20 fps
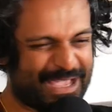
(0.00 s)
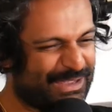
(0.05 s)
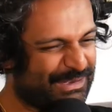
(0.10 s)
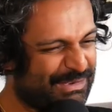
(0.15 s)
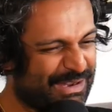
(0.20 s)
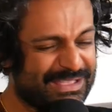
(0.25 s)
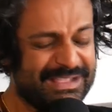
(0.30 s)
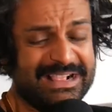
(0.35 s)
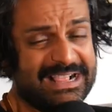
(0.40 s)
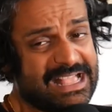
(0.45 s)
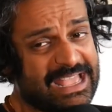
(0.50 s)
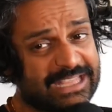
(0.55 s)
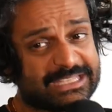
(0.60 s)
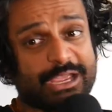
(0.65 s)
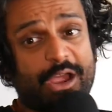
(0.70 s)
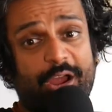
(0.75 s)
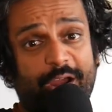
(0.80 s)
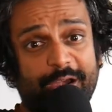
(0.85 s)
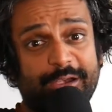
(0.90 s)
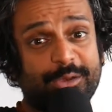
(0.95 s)
good
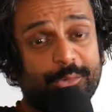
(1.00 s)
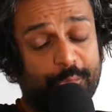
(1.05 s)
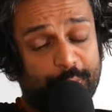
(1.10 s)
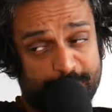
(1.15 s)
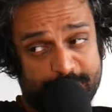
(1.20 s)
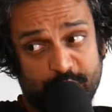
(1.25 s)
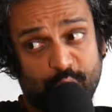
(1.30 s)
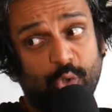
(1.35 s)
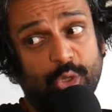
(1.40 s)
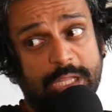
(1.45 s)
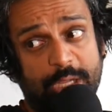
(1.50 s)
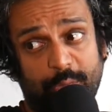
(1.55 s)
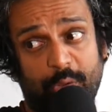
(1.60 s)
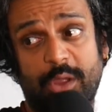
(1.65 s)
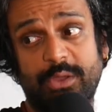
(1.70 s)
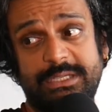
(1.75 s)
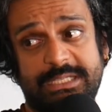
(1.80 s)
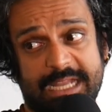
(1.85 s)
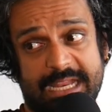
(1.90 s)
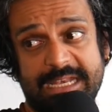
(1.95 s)
It's hard to truly
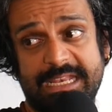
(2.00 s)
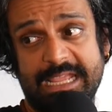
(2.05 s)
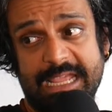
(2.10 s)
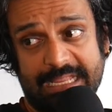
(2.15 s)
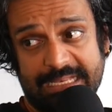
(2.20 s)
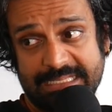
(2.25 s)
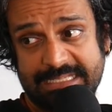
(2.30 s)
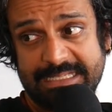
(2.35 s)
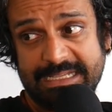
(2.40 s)
roast Indians.